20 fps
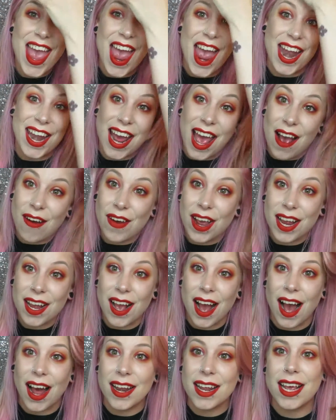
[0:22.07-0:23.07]
and how I
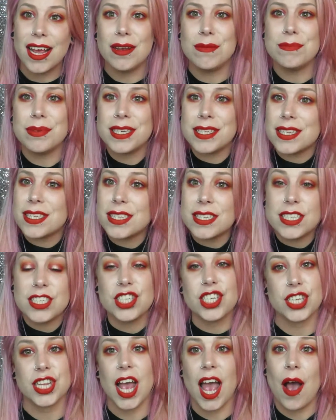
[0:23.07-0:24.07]
got it and basically
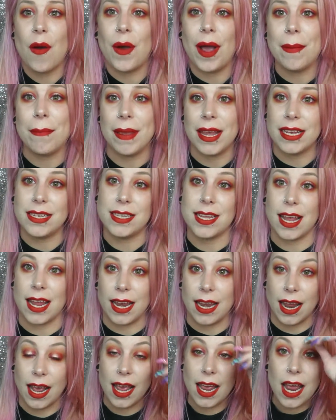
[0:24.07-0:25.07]
just how I
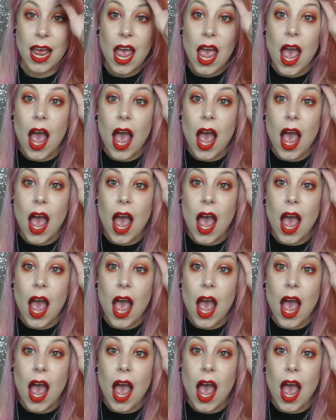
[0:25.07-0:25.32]
maintain it.